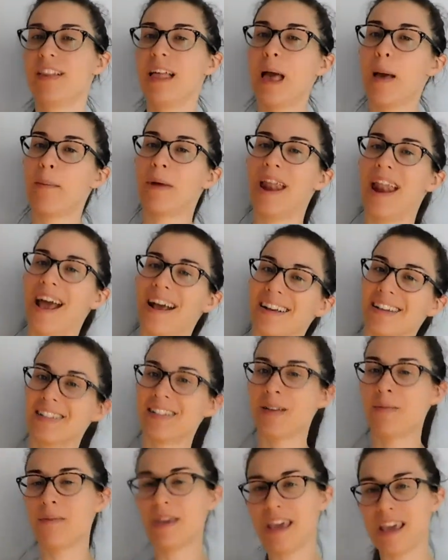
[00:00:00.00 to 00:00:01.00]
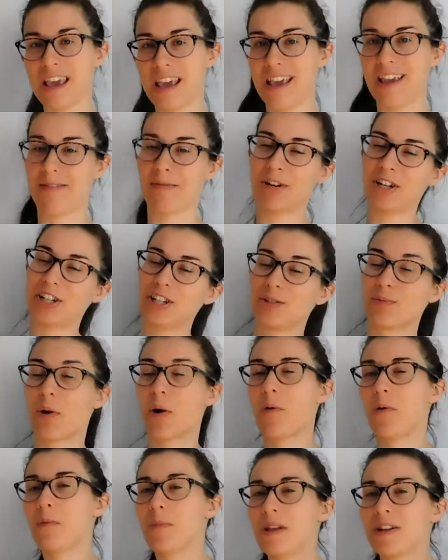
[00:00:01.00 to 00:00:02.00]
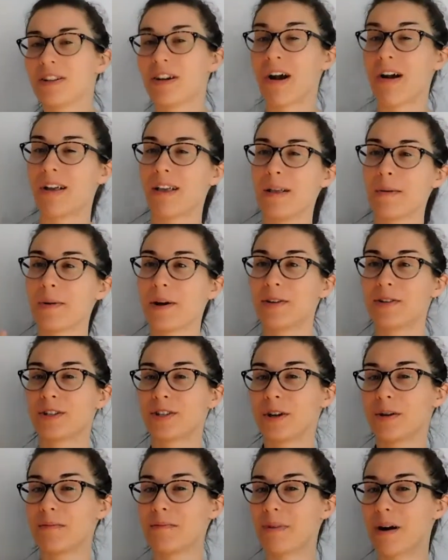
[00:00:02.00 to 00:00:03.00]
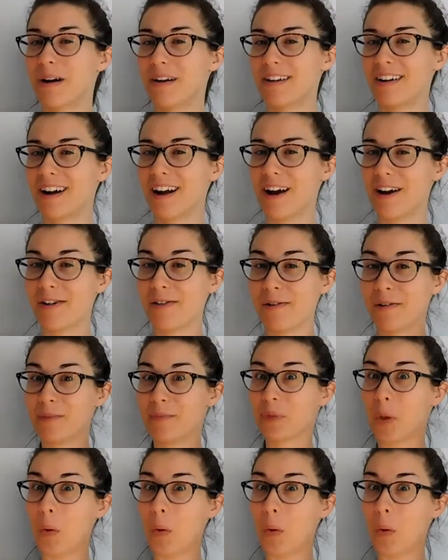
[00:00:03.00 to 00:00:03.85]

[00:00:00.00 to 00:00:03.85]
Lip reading: laminectomy, which is what we'll be talking about tomorrow.